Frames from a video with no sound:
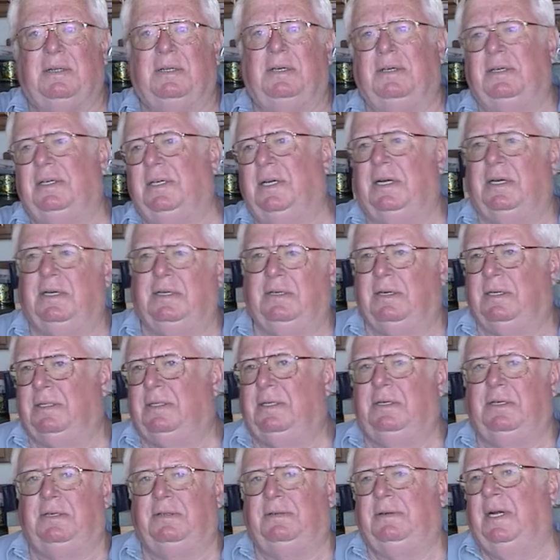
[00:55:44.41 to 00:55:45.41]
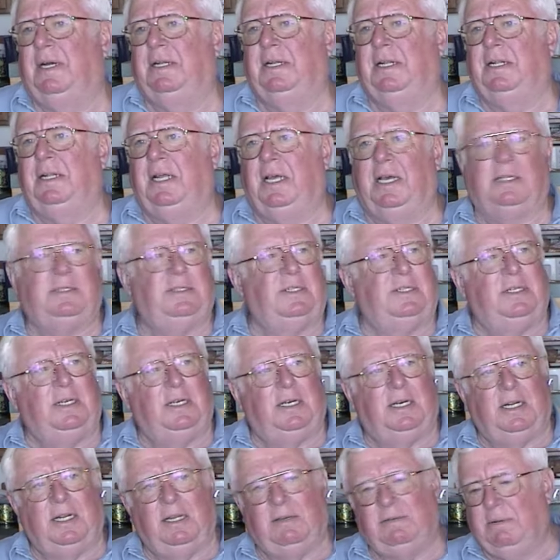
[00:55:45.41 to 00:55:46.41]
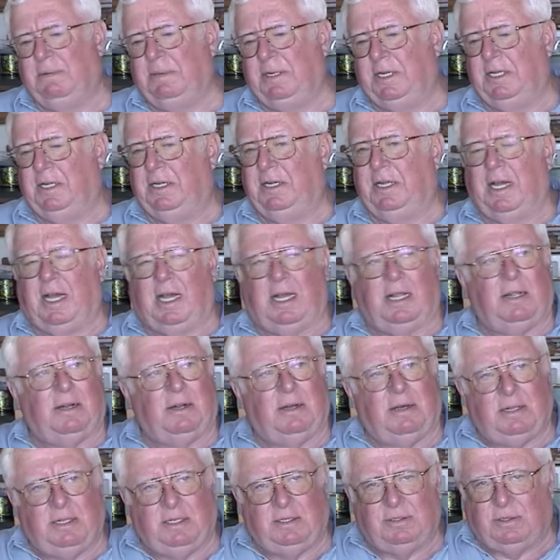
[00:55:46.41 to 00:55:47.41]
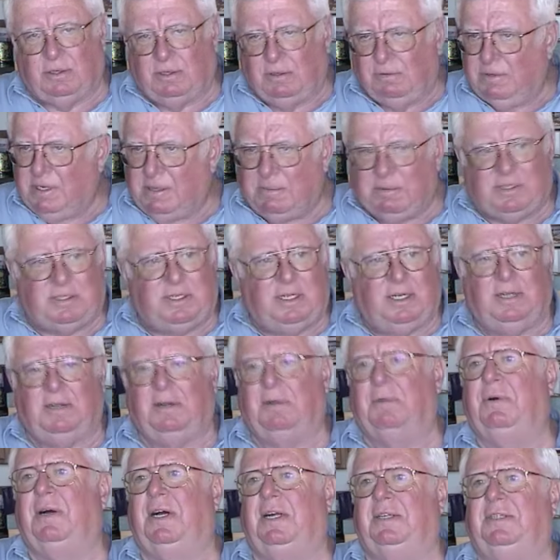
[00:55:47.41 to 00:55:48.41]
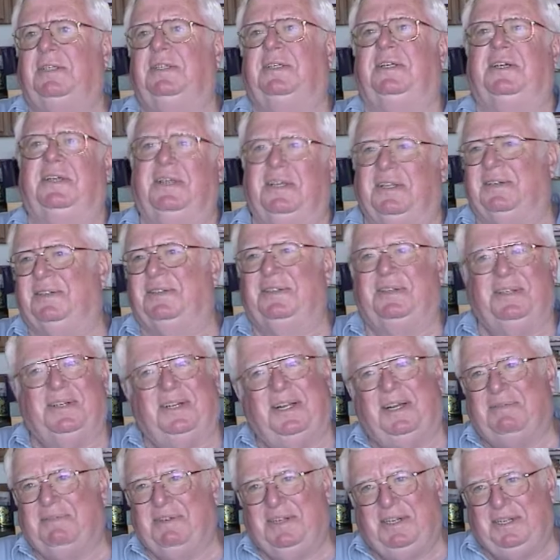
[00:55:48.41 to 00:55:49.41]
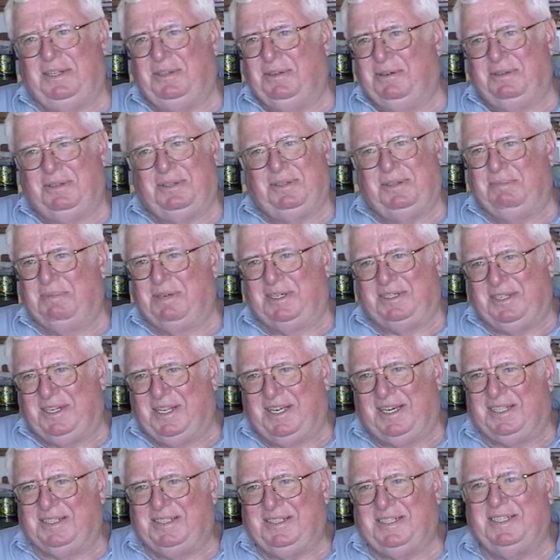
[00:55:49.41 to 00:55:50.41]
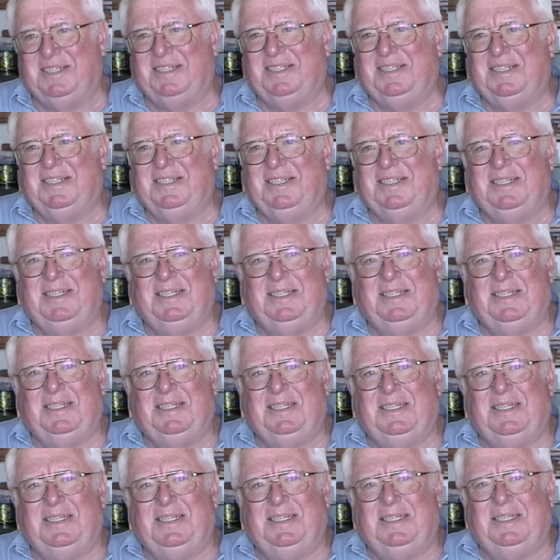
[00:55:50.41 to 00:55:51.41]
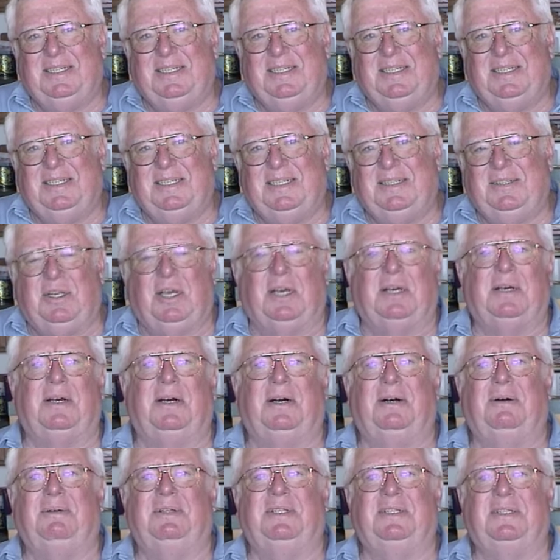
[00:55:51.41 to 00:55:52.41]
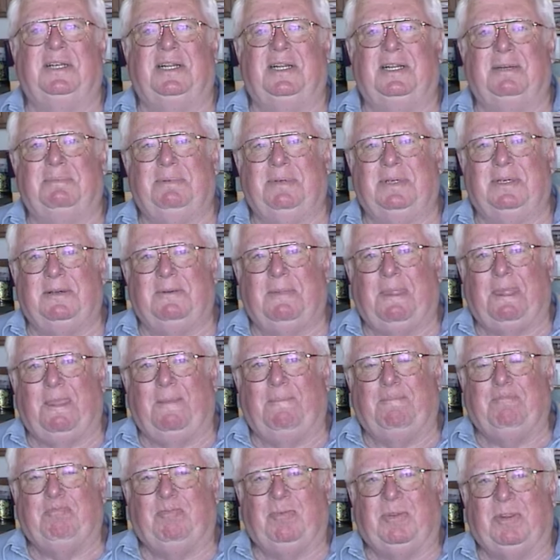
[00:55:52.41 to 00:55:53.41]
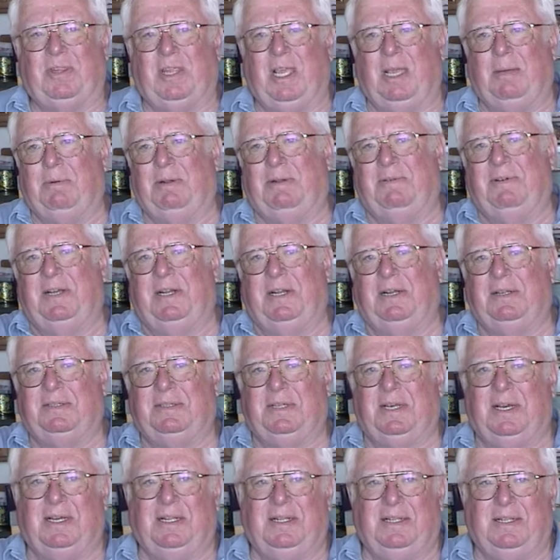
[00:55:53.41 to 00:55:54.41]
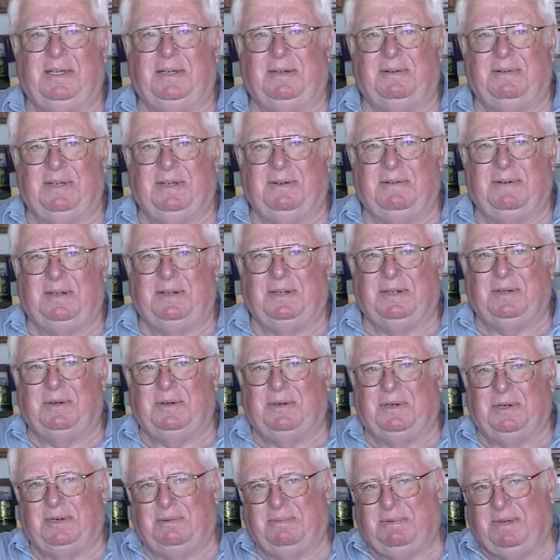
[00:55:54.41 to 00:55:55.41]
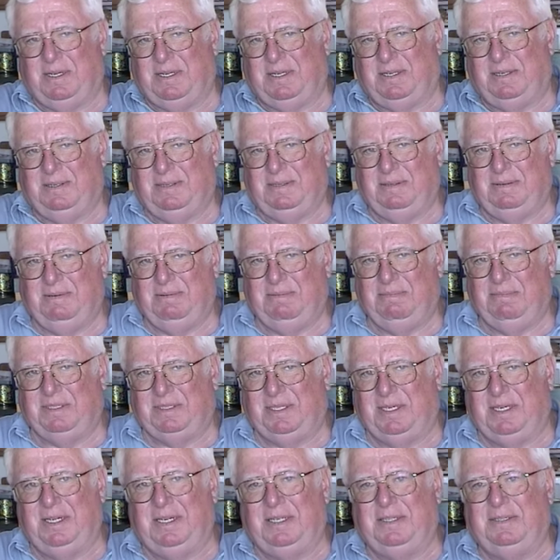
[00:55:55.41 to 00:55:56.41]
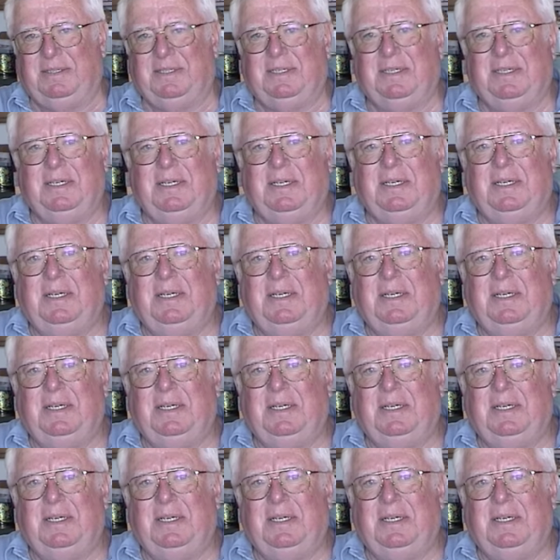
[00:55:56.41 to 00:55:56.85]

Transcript: So here you are, you're out there, you're trying to dance, and you got everybody in the island, all these old women standing there watching you, you know, so you're not really doing too much dancing. Jack Call had set up a table right outside there, right around the corner by Mercedes.